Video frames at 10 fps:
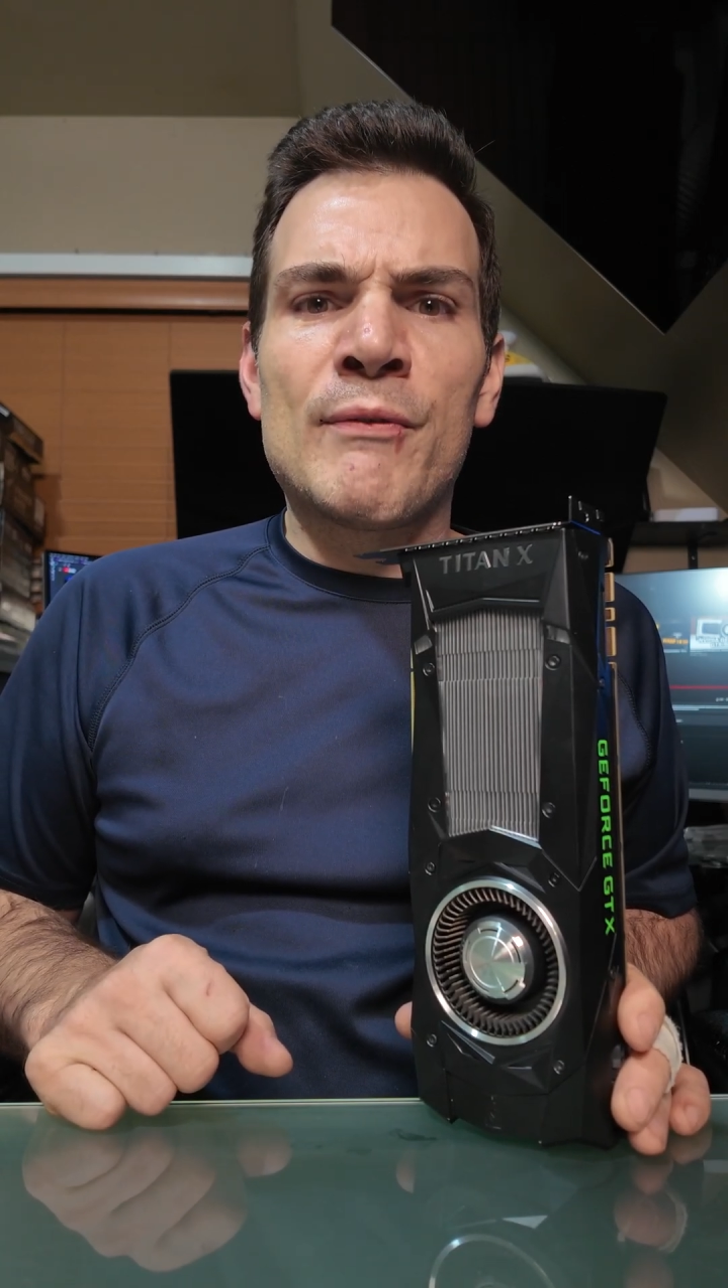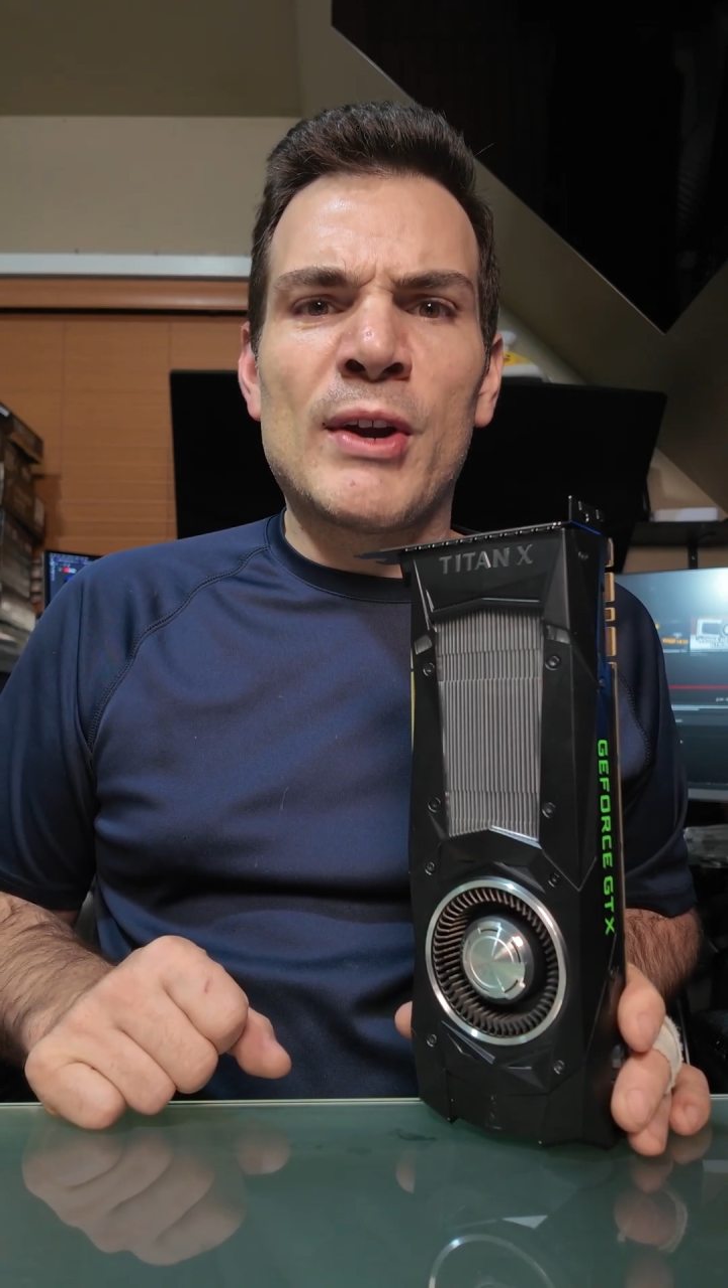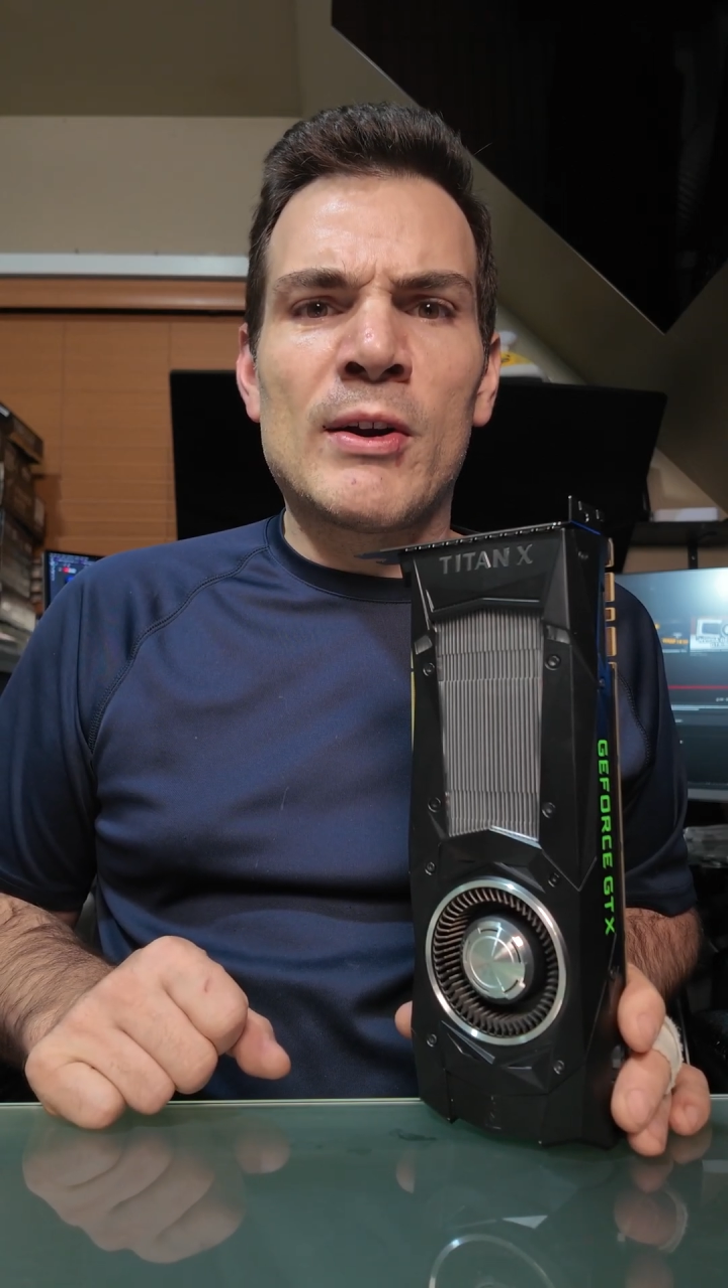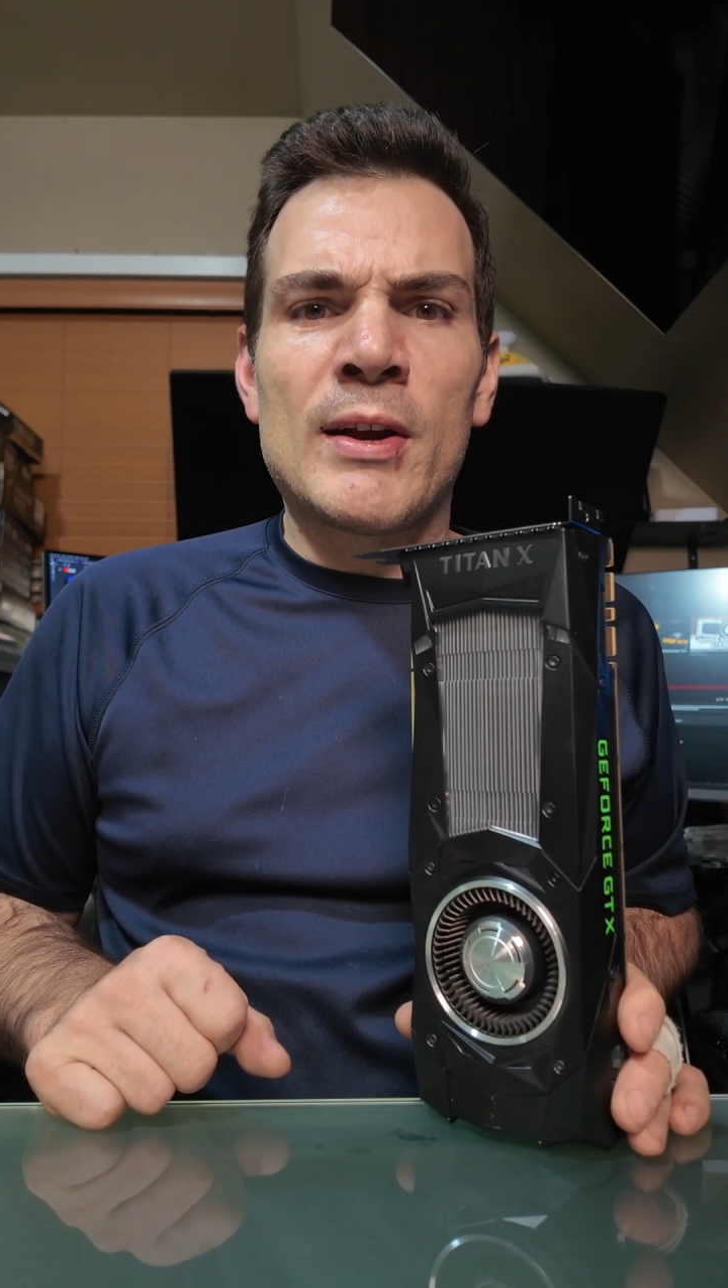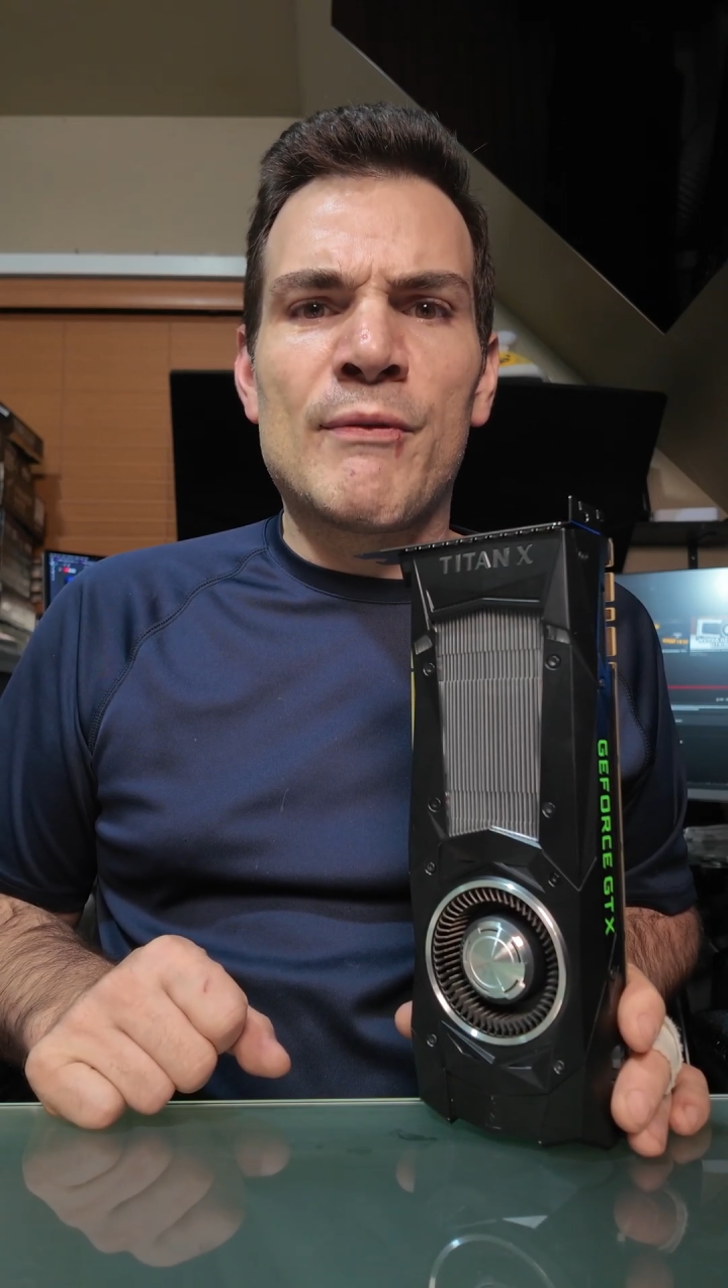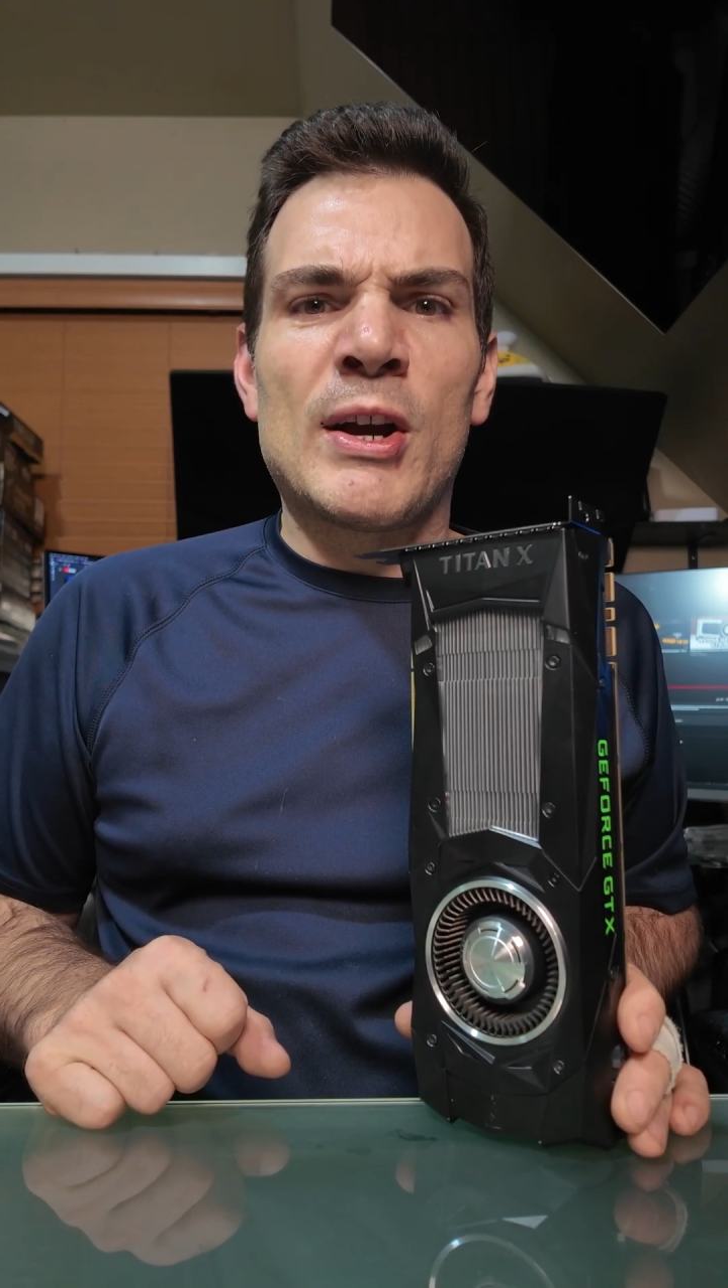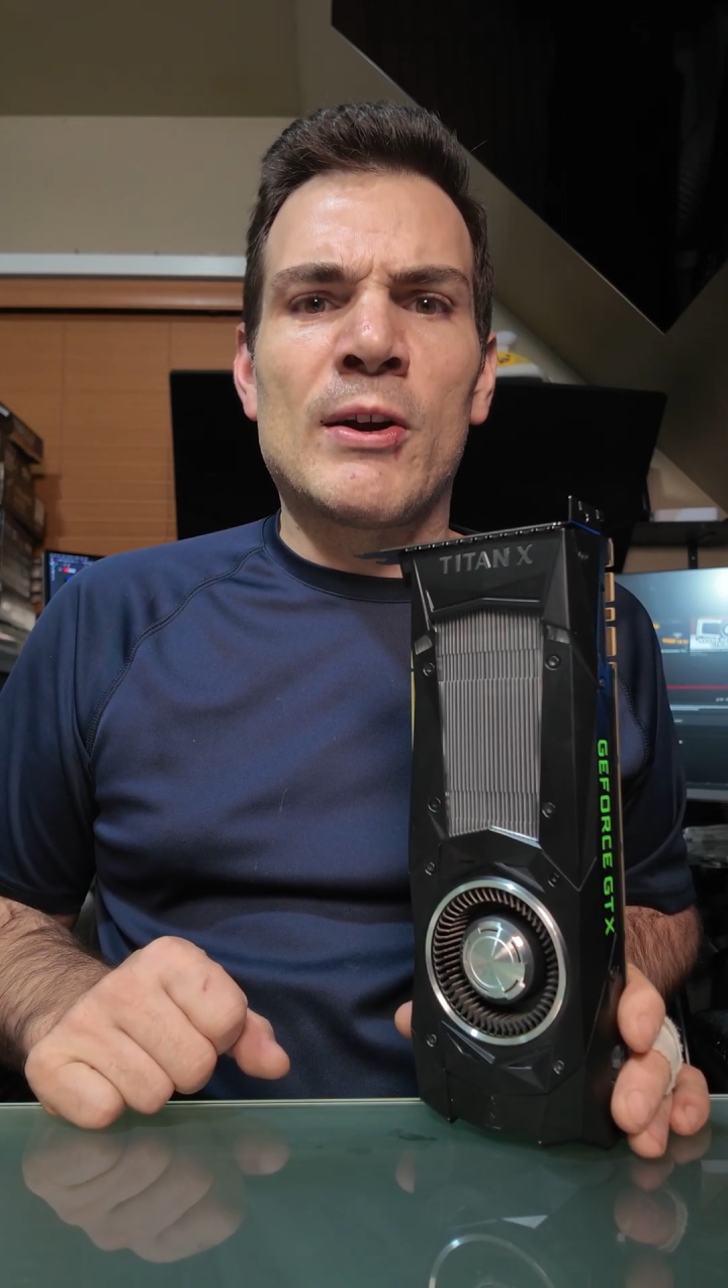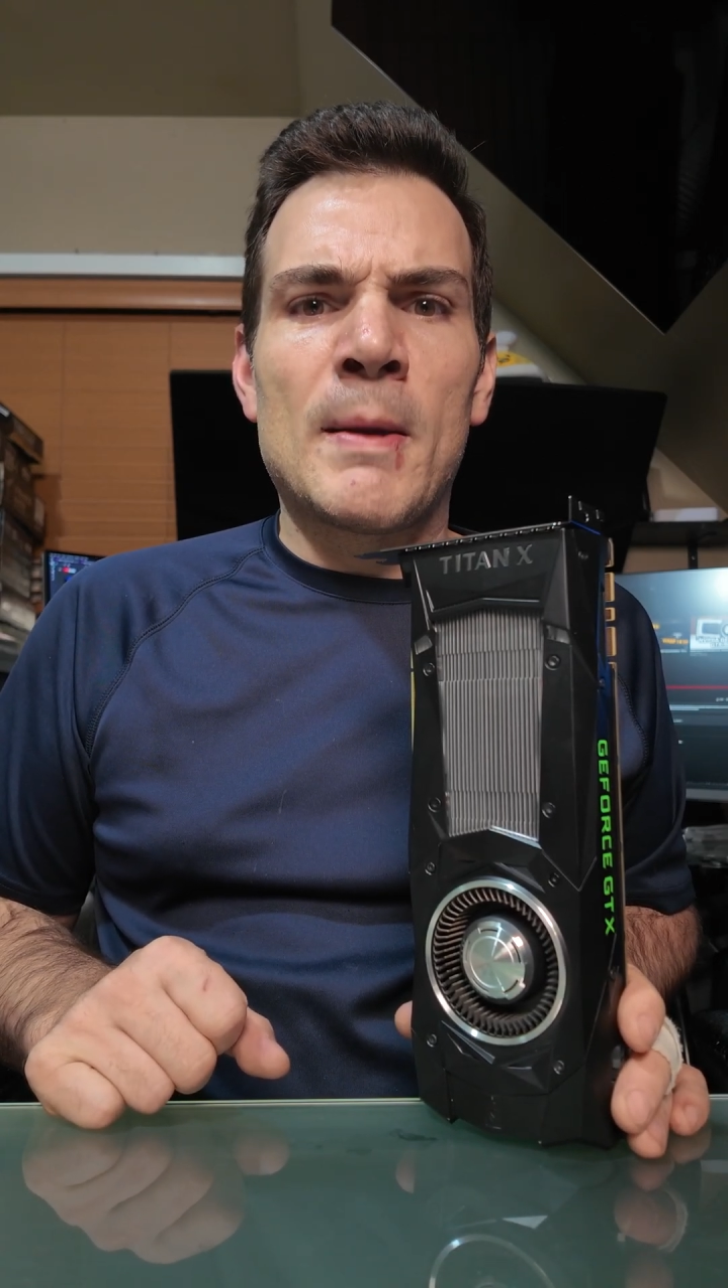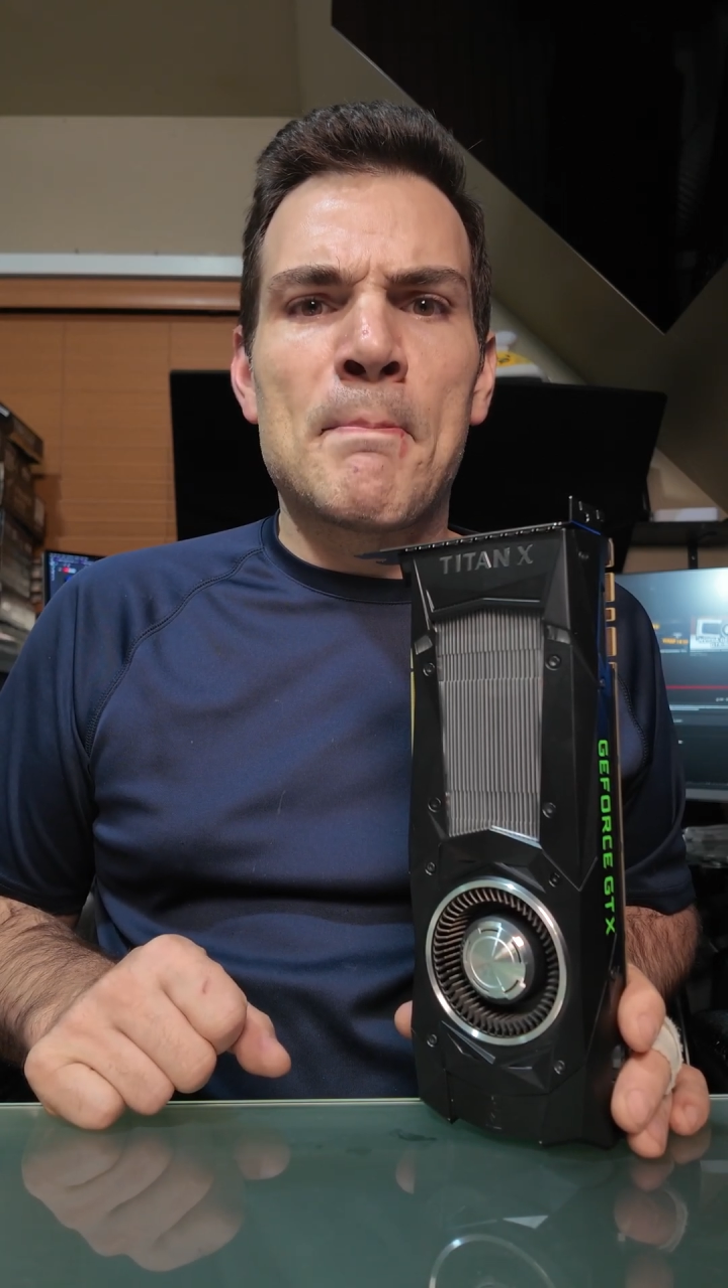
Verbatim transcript: very, very